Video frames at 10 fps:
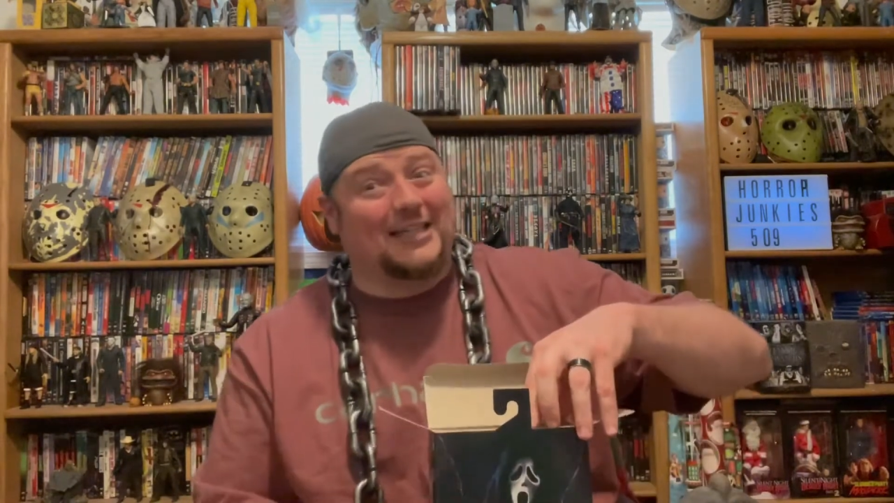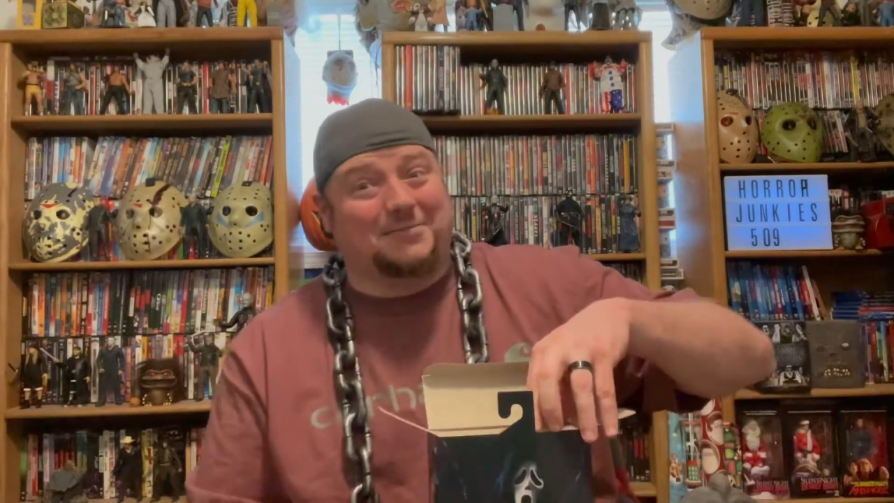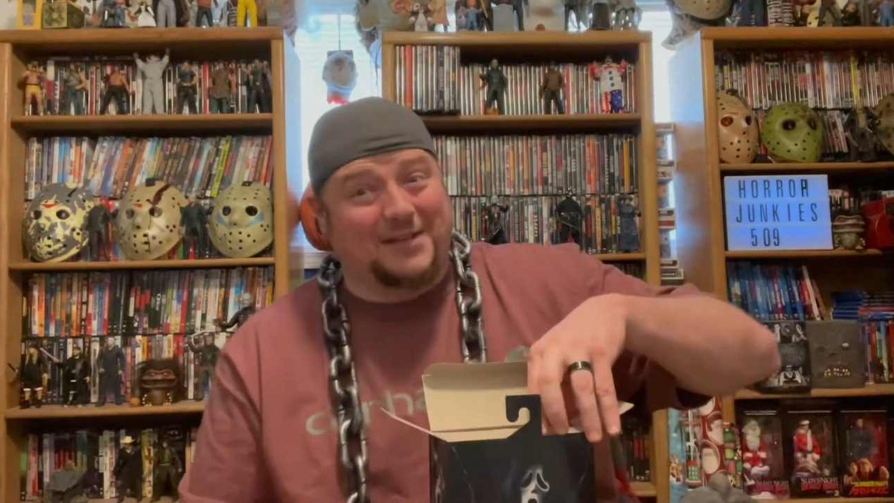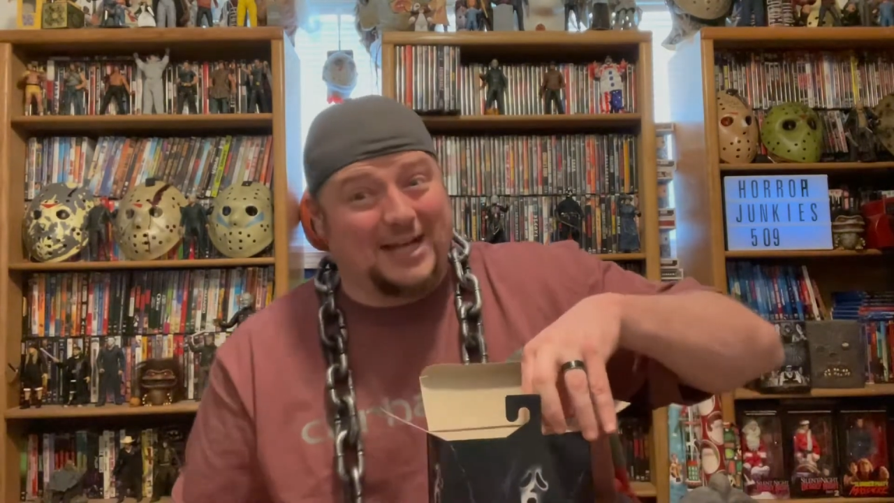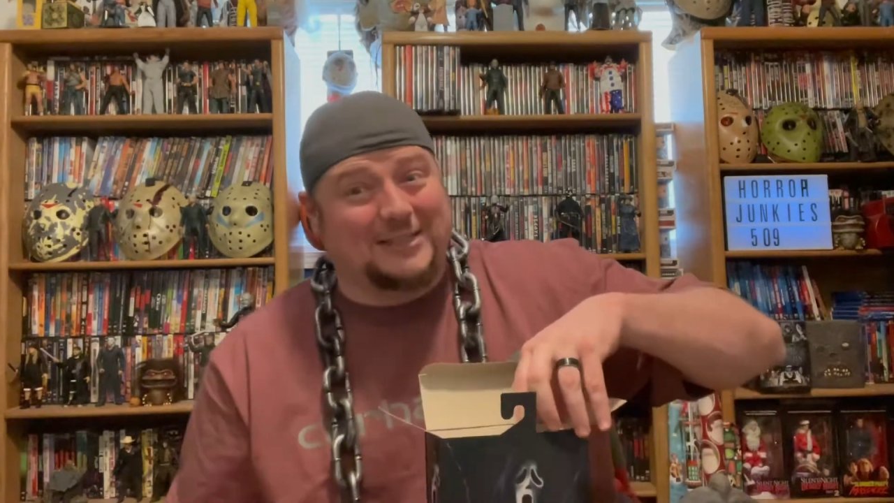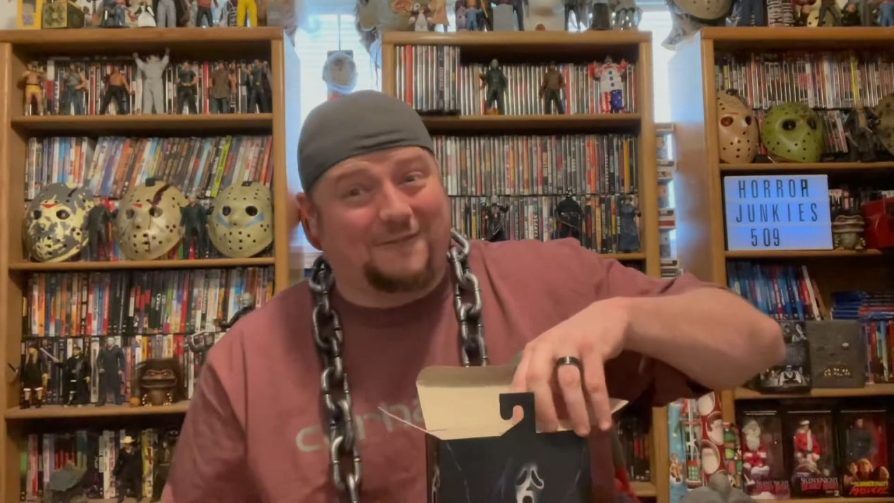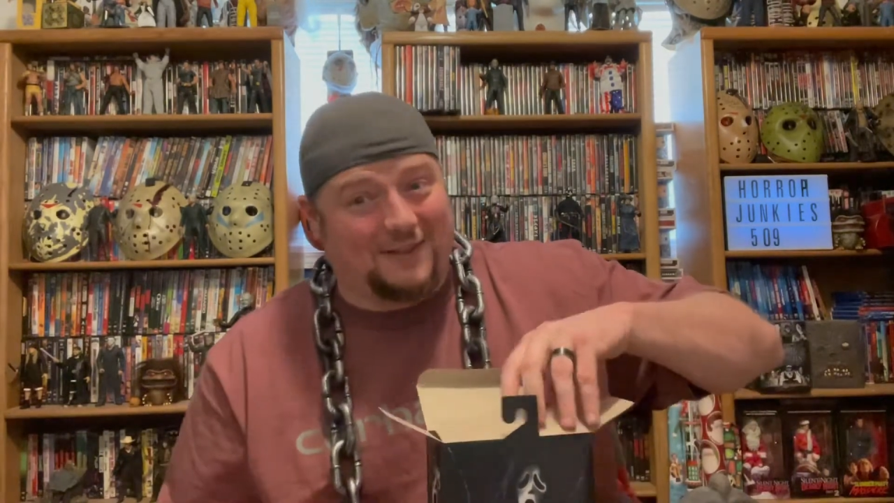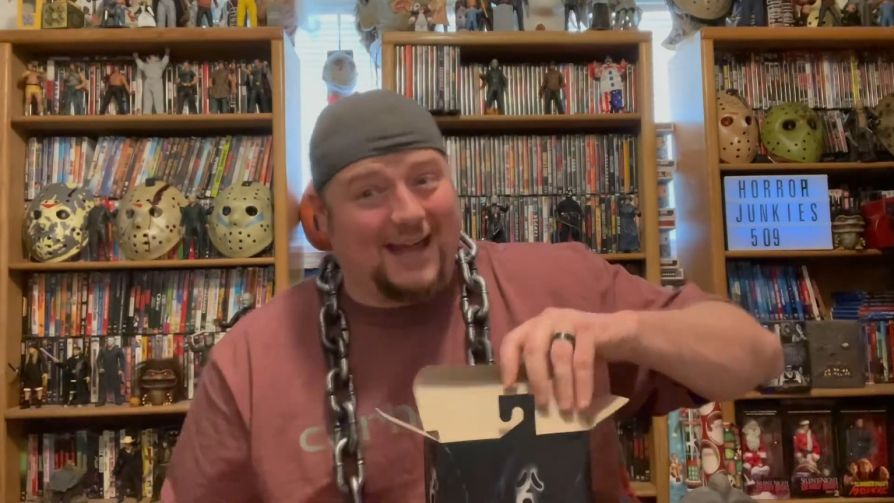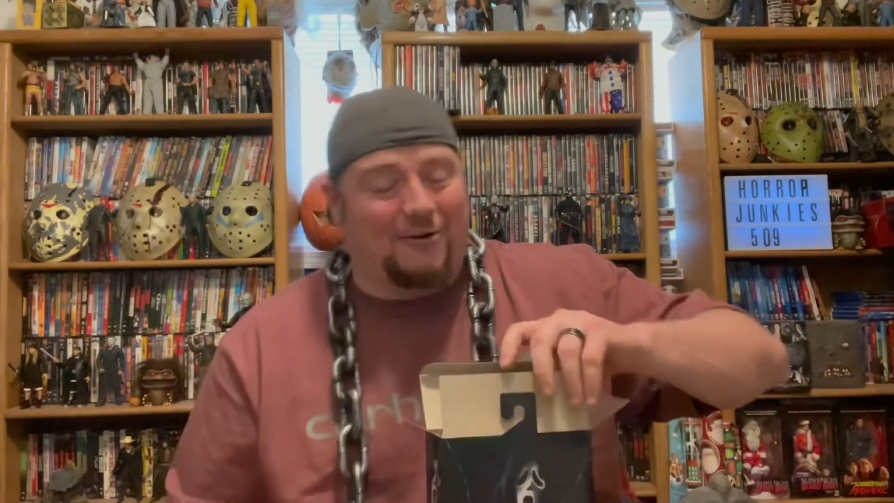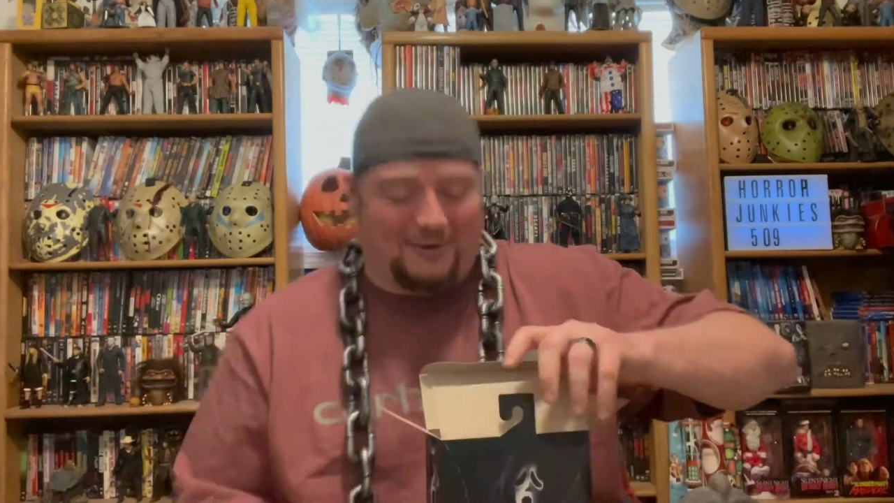explanation
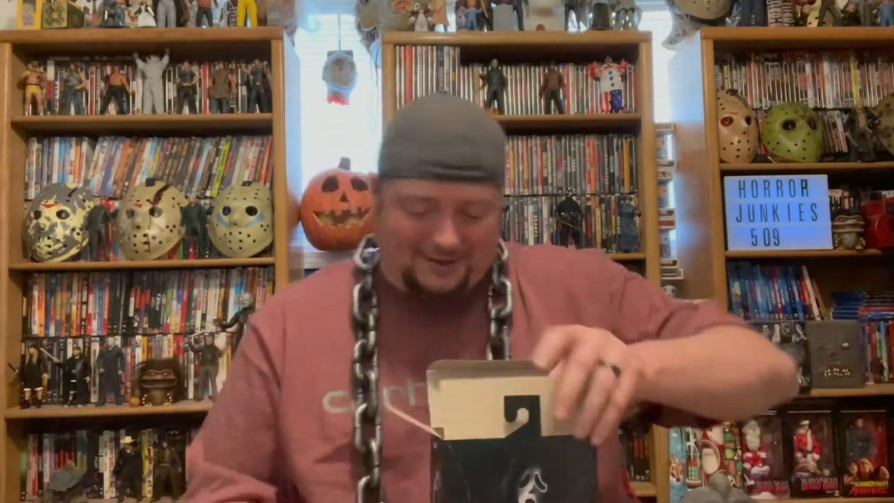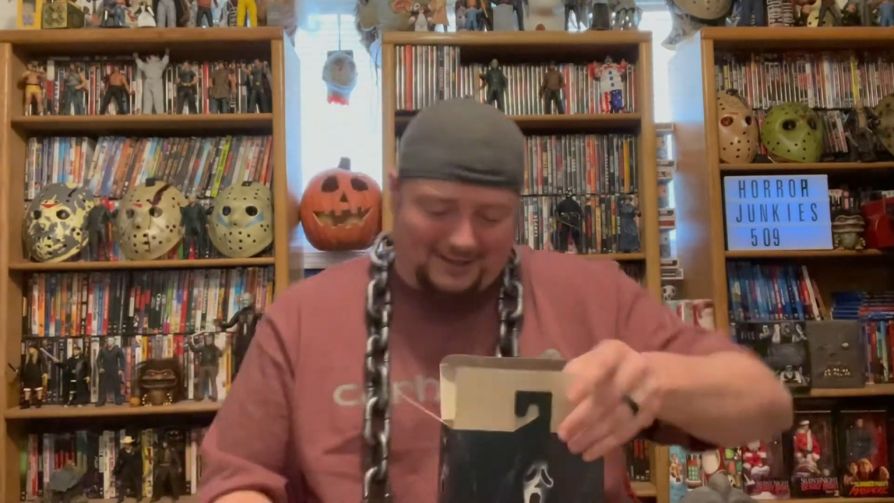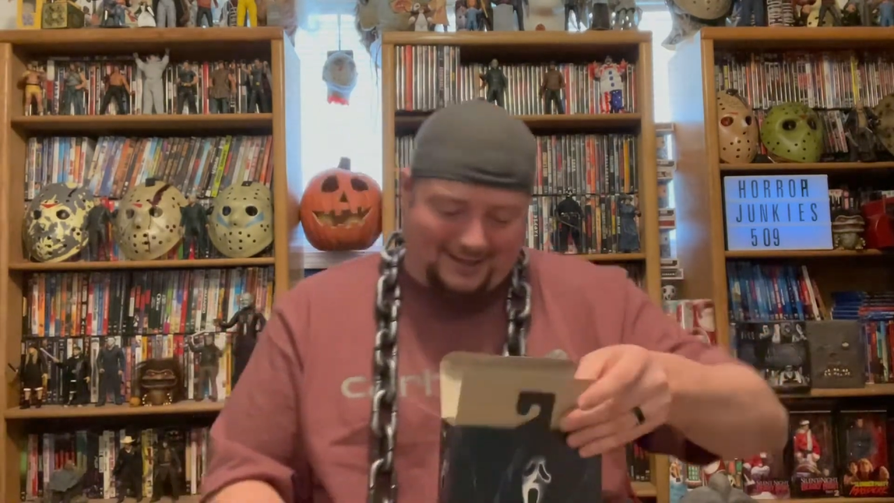for that one.